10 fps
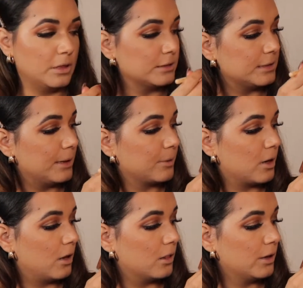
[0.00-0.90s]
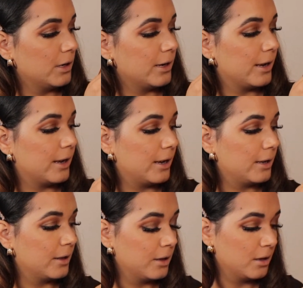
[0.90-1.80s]
the same color,
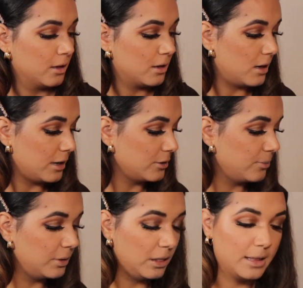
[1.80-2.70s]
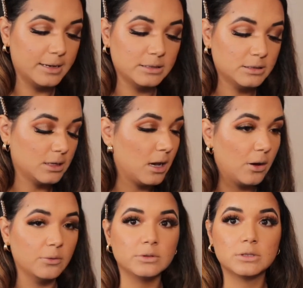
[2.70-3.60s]
and kind of blend
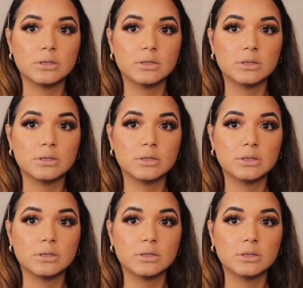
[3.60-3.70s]
out